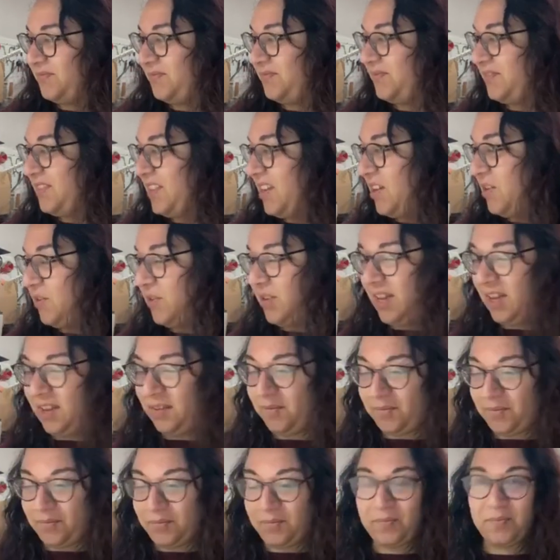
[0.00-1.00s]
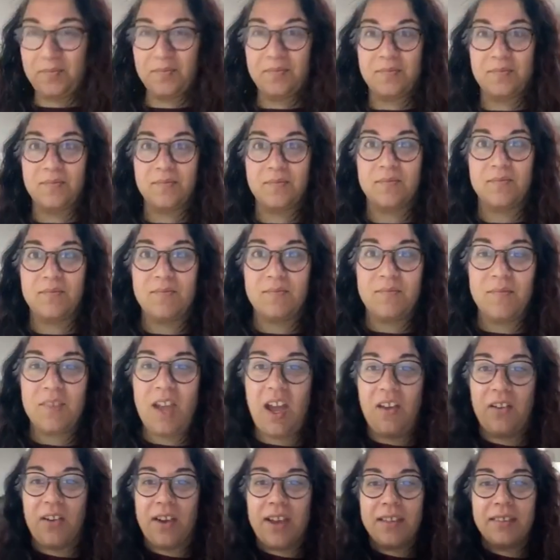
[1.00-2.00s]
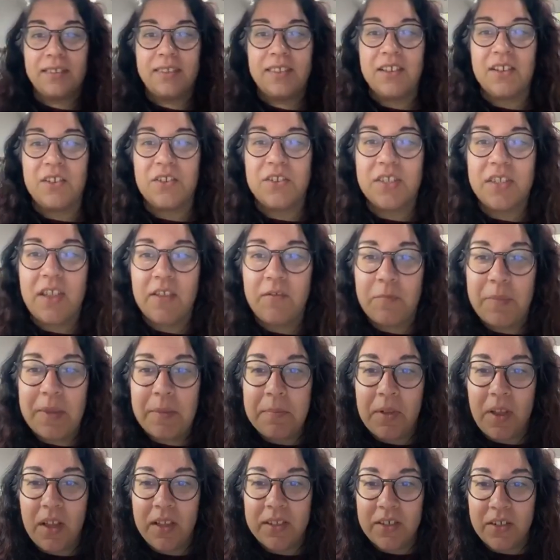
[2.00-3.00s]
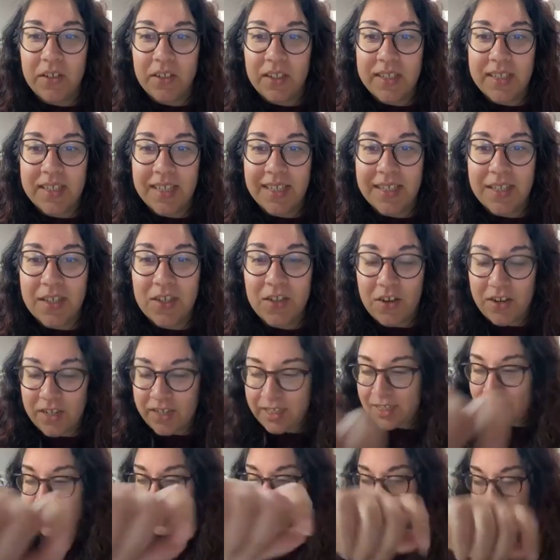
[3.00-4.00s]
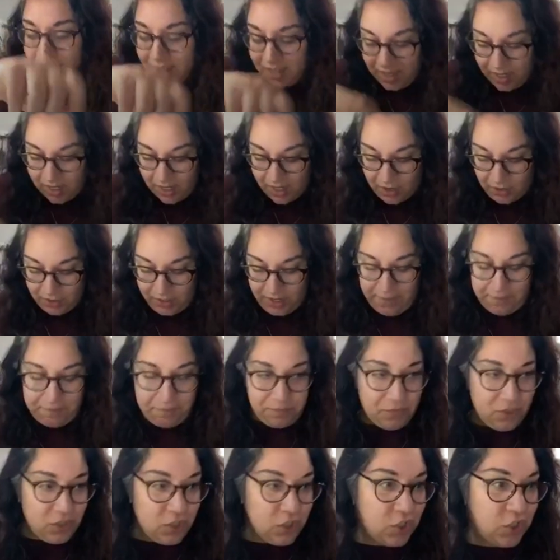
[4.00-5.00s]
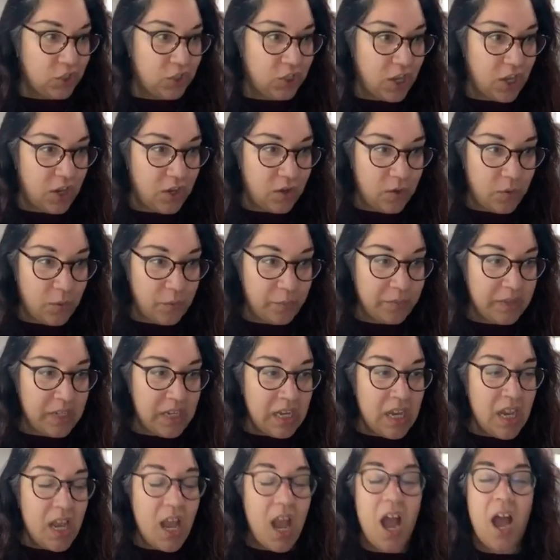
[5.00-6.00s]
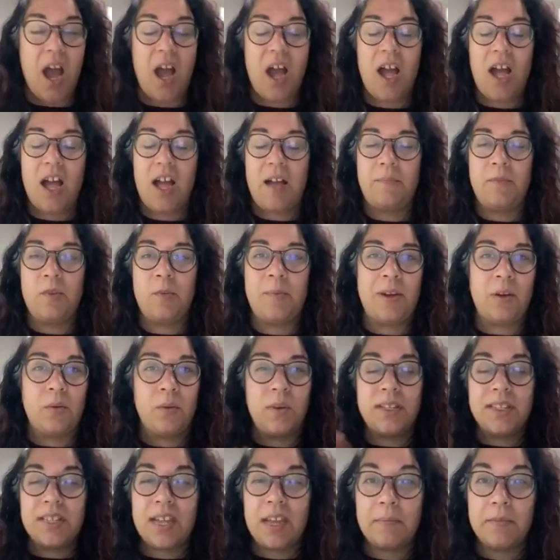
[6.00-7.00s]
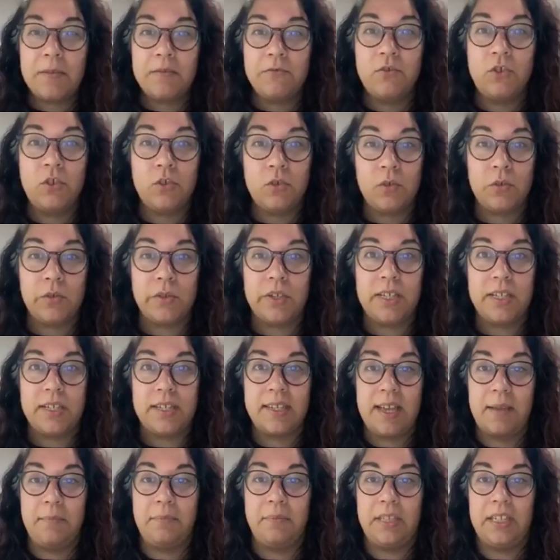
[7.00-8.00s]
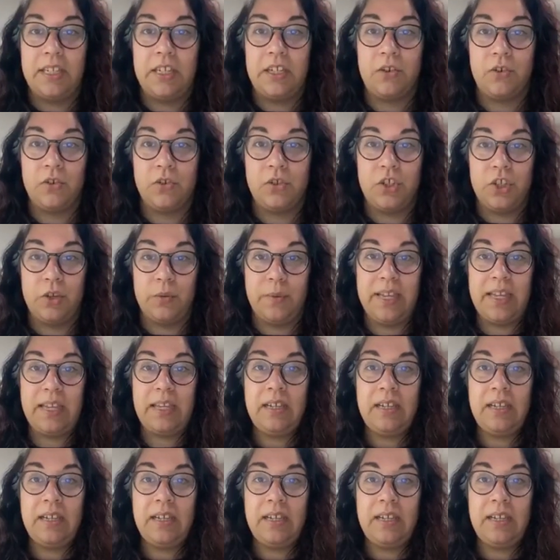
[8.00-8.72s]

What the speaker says: Okay. All right, there's enough people on here. Let's get started. Okay, so no matter what type of jewelry assembly you're doing,